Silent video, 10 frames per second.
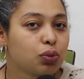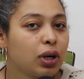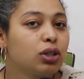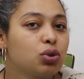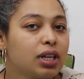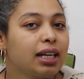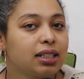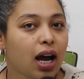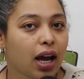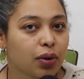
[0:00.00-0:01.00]
When you say
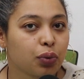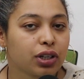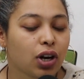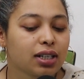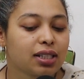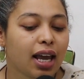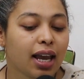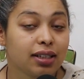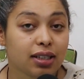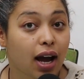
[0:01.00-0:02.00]
dye, we're not
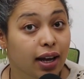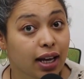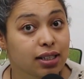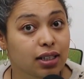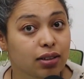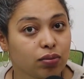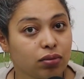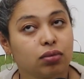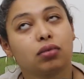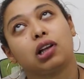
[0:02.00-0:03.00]
saying dye as in
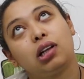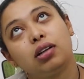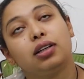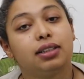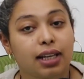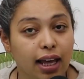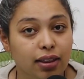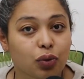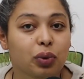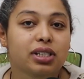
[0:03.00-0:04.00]

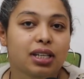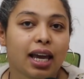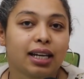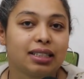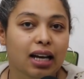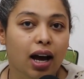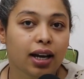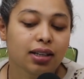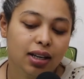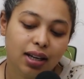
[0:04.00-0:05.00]
dip. We're saying
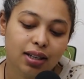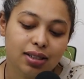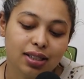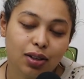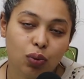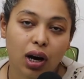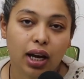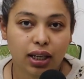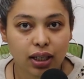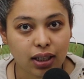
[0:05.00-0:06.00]
dye,
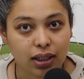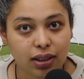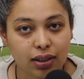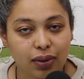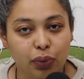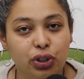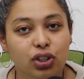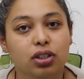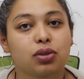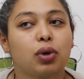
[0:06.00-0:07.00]
D-Y-E,
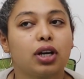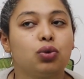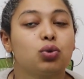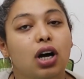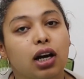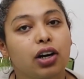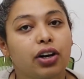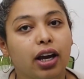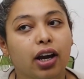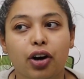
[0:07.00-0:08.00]
which is when you
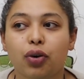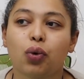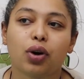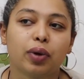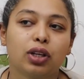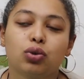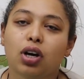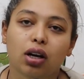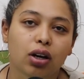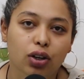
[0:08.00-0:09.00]
color hair or when you
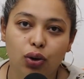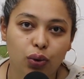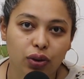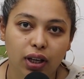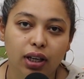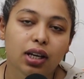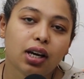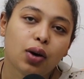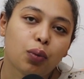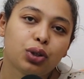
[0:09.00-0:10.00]
color clothing.
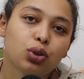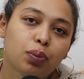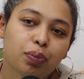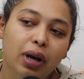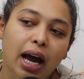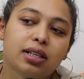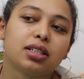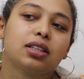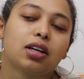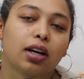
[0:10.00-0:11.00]
When you're
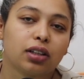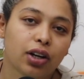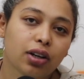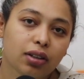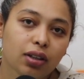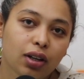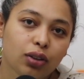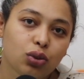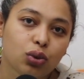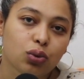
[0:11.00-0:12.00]
adding color
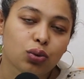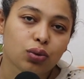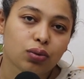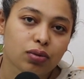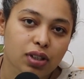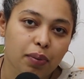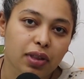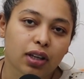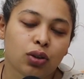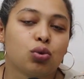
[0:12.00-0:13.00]
to
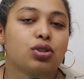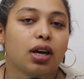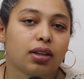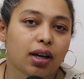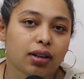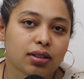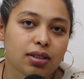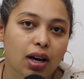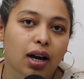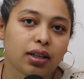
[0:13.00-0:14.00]
something, you say that
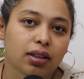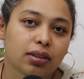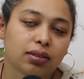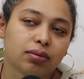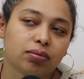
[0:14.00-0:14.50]
it's dyeing,